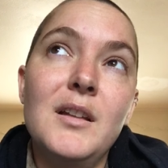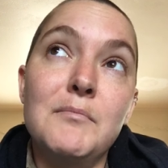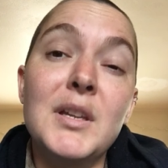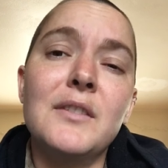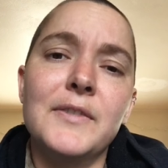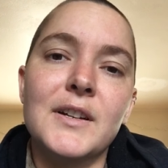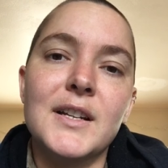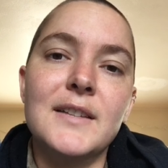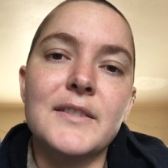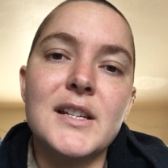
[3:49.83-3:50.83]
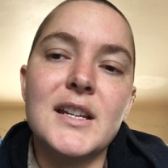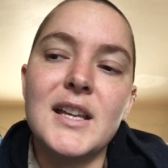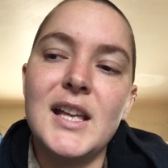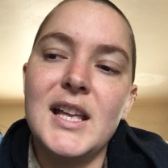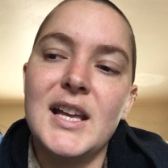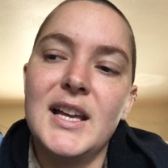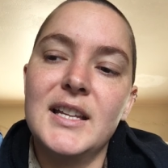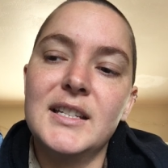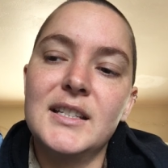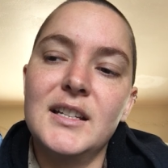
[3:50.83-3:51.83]
big fear even,
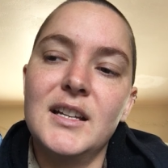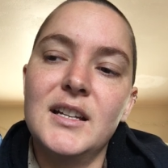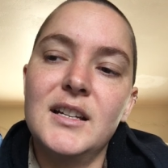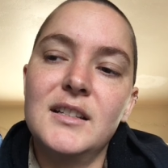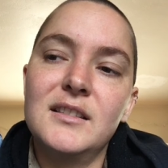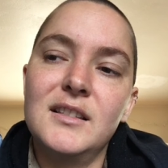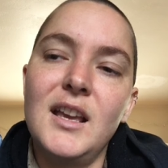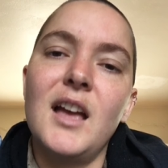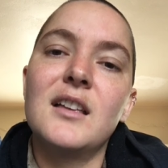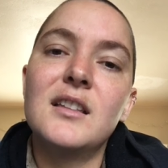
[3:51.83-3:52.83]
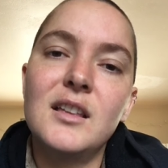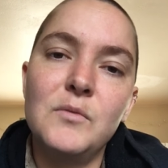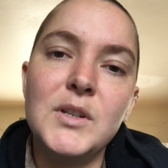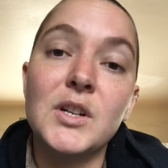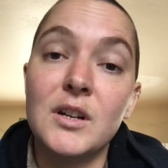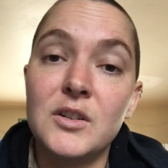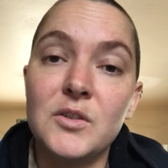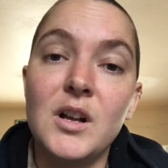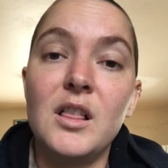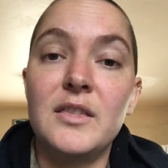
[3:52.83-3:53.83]
and yeah, we turn
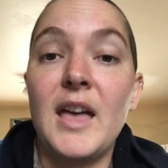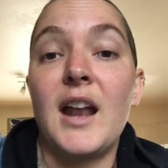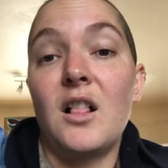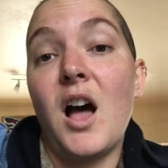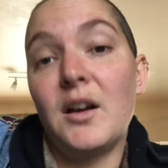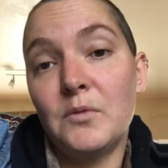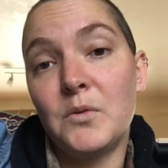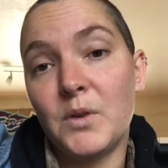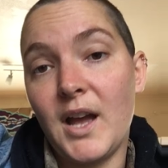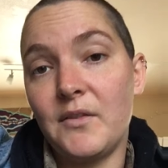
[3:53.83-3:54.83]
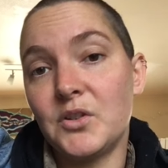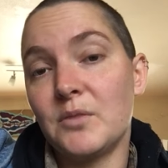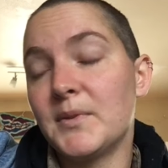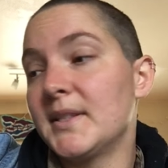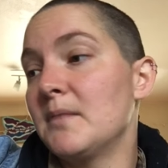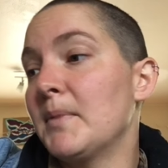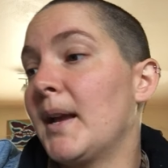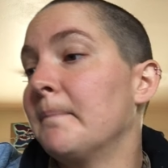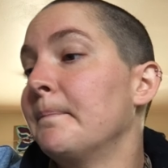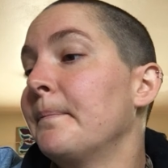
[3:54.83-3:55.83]
to that a lot when we're having trouble
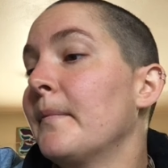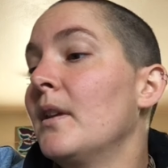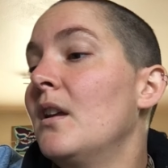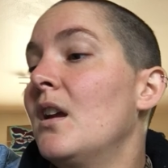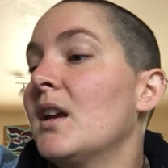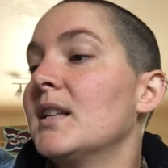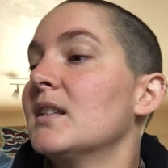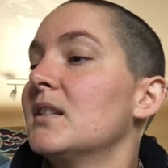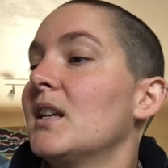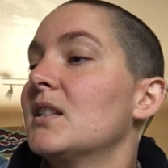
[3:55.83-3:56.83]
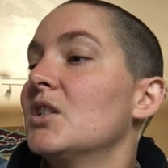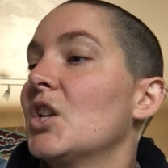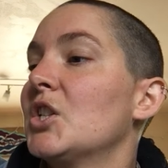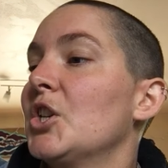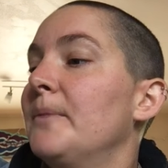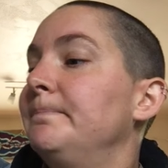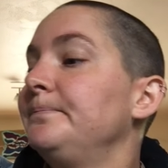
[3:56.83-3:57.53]
sleeping because it's nice and gentle.